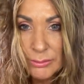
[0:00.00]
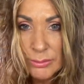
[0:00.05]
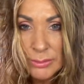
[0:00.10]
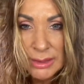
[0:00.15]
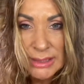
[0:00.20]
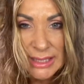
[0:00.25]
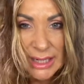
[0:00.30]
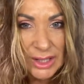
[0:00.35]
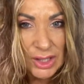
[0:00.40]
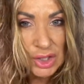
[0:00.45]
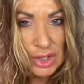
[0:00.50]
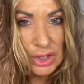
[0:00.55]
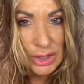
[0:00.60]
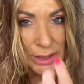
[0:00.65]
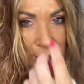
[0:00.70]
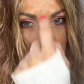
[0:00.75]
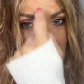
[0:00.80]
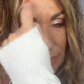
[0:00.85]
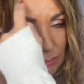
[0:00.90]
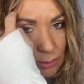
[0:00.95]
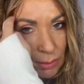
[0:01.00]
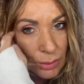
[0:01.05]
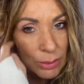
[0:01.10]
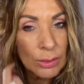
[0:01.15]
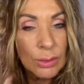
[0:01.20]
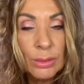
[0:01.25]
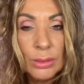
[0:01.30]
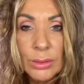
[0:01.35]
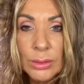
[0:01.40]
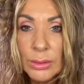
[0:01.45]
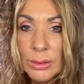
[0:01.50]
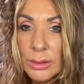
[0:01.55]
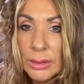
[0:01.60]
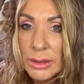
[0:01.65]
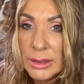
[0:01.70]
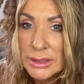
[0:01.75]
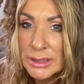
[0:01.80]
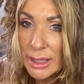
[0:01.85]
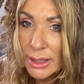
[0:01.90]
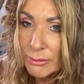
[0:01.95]
sectioning or the
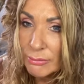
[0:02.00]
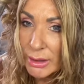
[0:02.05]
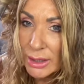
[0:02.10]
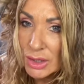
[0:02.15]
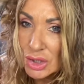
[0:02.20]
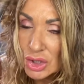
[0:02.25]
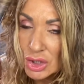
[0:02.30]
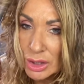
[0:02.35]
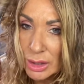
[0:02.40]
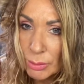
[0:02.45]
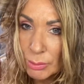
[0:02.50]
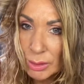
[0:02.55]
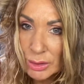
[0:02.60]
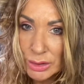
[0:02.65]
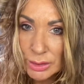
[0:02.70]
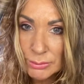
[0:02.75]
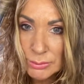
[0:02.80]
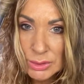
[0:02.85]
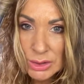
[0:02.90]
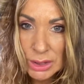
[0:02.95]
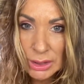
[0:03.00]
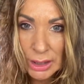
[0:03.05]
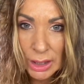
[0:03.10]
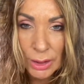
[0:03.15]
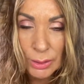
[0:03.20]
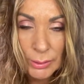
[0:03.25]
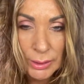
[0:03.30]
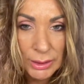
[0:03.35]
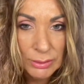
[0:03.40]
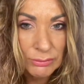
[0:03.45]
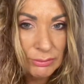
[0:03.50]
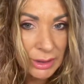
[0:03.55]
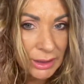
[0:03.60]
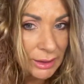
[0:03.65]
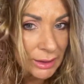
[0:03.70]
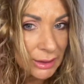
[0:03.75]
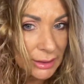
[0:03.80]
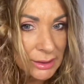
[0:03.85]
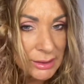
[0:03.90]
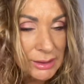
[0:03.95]
direction I want them to go in,
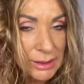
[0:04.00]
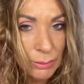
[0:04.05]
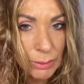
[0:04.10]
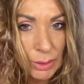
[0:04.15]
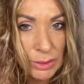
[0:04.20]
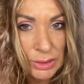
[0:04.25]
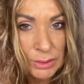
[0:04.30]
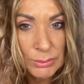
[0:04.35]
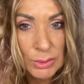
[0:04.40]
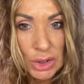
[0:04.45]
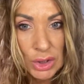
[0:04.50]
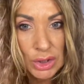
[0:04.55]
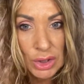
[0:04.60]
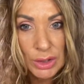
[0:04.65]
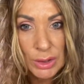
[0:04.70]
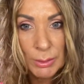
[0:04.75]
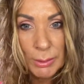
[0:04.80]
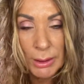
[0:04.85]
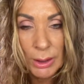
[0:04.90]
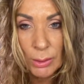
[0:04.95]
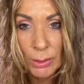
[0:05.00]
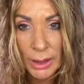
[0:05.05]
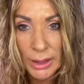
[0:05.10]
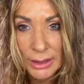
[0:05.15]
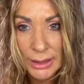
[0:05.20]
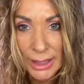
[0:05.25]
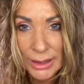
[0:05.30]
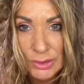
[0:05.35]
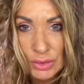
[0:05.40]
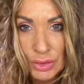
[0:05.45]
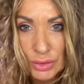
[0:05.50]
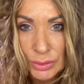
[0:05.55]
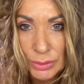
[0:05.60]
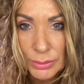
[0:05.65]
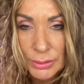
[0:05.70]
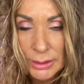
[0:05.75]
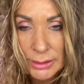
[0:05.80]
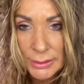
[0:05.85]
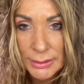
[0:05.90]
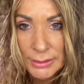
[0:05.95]
really, because I want them to just be quite natural.
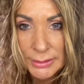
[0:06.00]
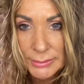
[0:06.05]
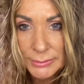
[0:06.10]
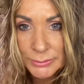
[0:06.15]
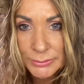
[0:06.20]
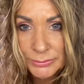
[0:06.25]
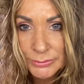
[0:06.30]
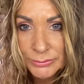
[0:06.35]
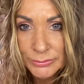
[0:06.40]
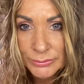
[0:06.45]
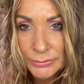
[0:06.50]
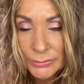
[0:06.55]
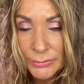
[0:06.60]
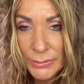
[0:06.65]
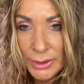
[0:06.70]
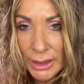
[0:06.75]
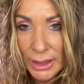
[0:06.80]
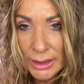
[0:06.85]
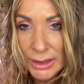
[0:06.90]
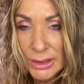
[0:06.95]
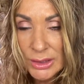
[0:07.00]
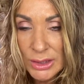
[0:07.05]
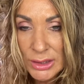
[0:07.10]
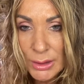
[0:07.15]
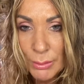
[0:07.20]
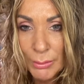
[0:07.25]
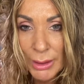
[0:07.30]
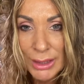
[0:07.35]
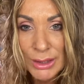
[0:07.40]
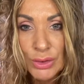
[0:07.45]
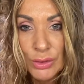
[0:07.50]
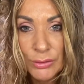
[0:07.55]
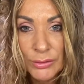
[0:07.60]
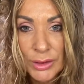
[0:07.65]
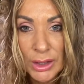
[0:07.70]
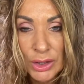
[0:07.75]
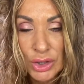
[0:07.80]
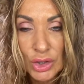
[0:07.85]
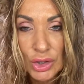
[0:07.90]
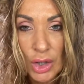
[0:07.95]
And it doesn't matter if
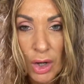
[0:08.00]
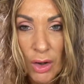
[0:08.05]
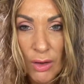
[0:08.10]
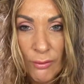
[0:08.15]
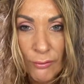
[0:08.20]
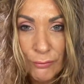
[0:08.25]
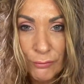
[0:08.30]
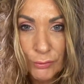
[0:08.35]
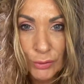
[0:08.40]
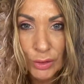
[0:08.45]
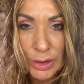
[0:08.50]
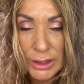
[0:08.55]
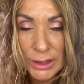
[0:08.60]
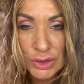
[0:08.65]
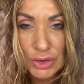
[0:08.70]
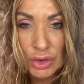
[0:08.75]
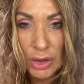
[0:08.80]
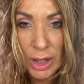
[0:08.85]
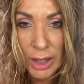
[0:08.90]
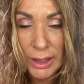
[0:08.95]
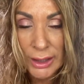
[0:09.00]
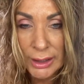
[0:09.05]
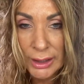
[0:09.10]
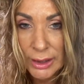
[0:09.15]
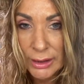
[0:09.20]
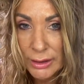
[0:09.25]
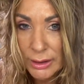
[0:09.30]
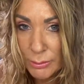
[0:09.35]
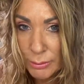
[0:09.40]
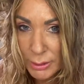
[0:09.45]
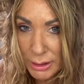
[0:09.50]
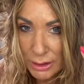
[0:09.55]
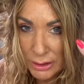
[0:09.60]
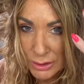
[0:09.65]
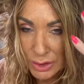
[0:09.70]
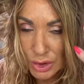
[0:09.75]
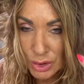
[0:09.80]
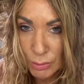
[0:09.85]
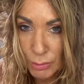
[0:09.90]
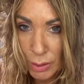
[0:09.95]
they're not fully dry either,
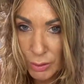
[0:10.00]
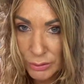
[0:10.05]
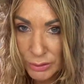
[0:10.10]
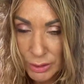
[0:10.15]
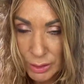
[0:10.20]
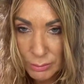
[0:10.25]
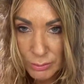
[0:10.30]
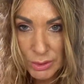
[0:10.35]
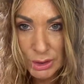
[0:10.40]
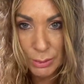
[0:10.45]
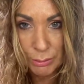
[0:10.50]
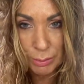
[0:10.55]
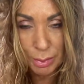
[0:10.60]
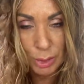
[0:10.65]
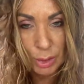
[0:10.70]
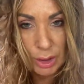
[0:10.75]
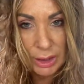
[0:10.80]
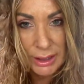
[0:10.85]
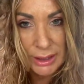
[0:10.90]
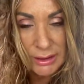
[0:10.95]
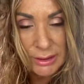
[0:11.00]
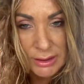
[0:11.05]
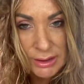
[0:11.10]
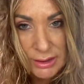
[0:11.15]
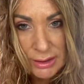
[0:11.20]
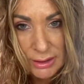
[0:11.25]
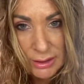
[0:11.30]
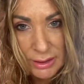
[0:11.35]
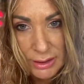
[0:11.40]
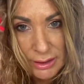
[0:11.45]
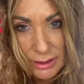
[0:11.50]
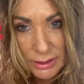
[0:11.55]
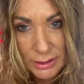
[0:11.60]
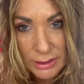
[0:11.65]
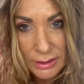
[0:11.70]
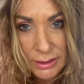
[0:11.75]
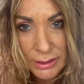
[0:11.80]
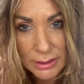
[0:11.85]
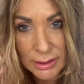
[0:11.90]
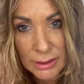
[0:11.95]
because you want them to pull into
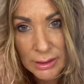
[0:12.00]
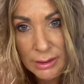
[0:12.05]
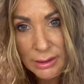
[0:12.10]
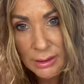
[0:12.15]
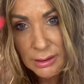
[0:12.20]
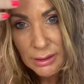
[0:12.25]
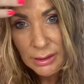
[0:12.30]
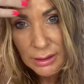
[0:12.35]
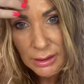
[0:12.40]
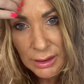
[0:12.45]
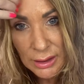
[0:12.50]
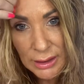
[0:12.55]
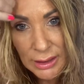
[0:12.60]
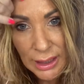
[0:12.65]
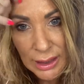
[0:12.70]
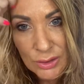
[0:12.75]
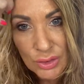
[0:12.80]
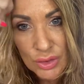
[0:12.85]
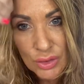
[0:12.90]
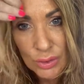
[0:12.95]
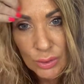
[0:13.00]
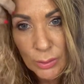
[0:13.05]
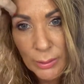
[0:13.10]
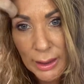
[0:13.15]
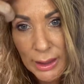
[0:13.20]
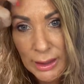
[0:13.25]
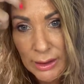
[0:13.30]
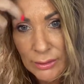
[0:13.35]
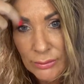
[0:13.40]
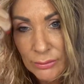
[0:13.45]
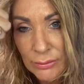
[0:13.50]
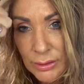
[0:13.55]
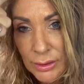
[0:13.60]
your natural waves.